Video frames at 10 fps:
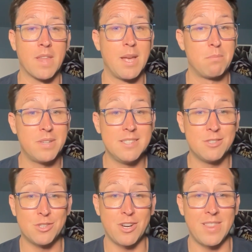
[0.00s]
Please
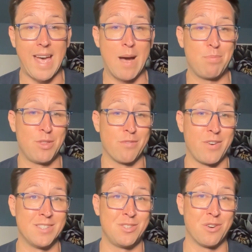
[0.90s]
share the app with your
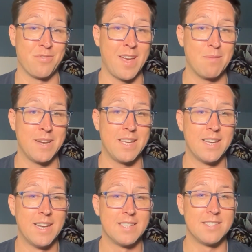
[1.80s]
friends and your family
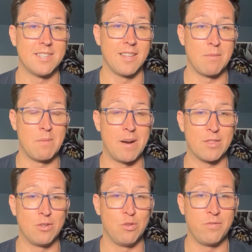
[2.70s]
to tell them about
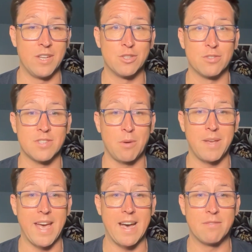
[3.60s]
the new features that we
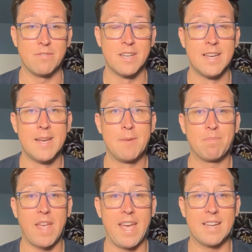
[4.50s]
have.
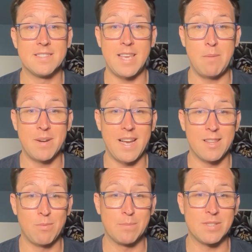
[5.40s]
And keep an eye on the
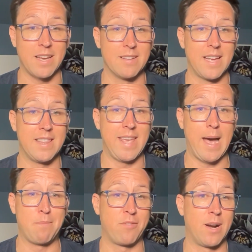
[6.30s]
website and the
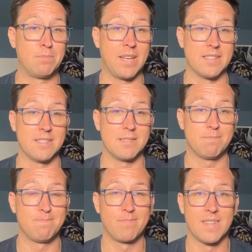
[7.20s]
app for updates.
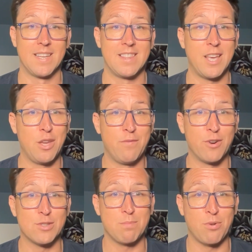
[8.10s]
Thank you for your
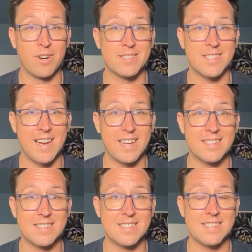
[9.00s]
supporting
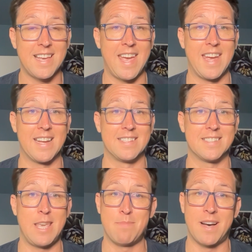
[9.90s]
science, and
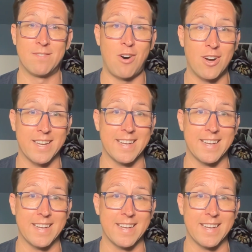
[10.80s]
keep on logging.